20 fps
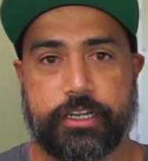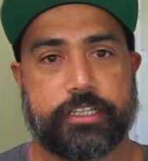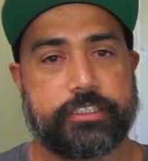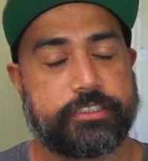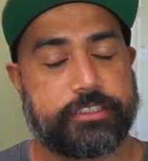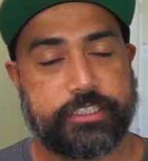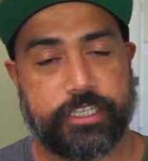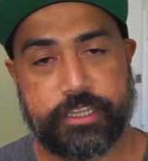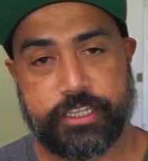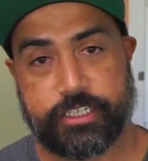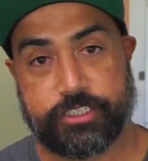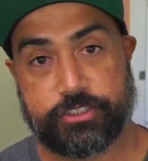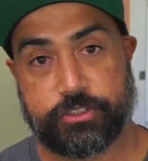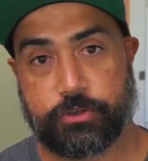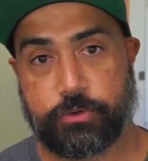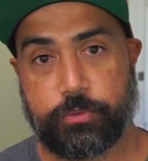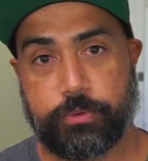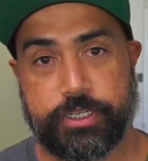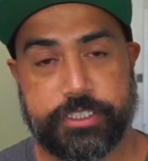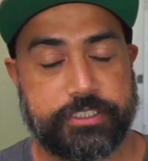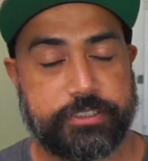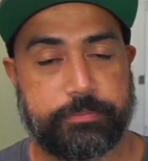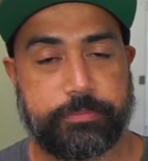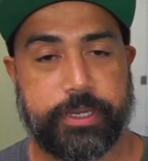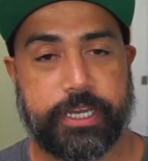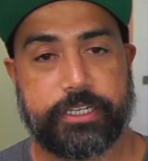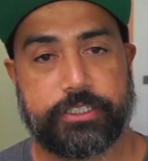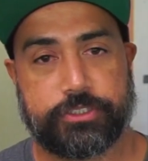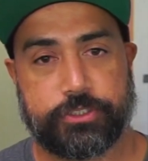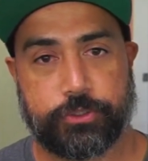Not to say that it's always a
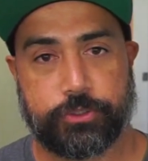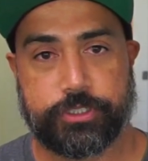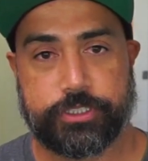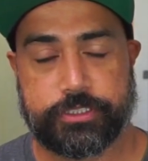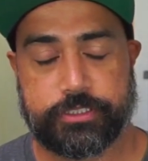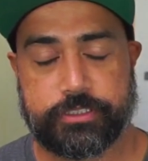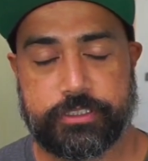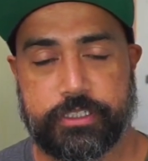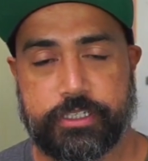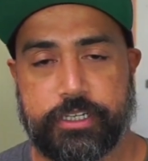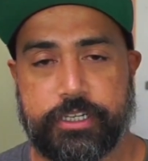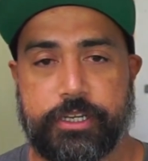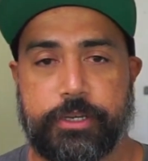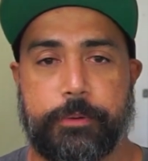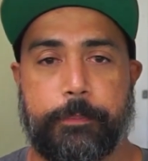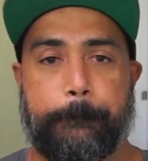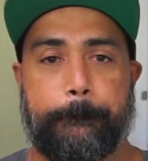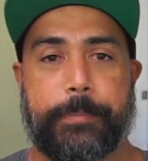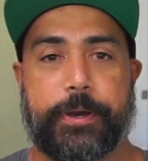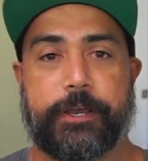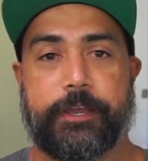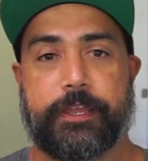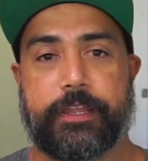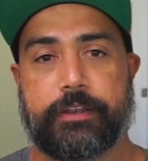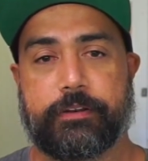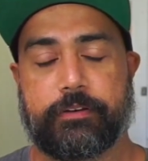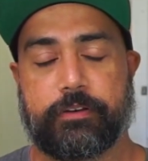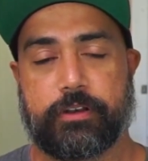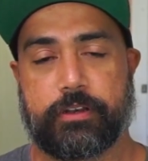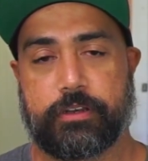bad choice,
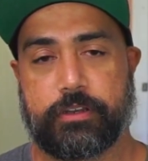but